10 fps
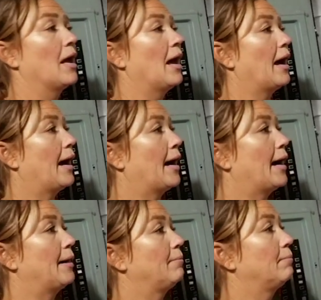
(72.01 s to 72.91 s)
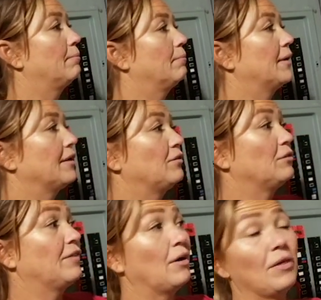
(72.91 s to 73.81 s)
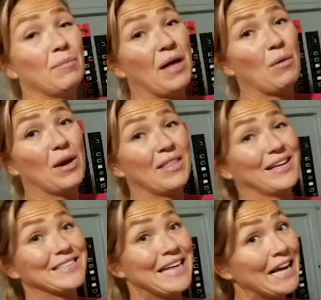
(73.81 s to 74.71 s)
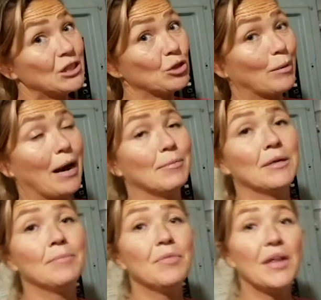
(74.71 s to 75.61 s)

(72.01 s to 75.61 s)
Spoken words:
But if you found them that way and that's not your problem,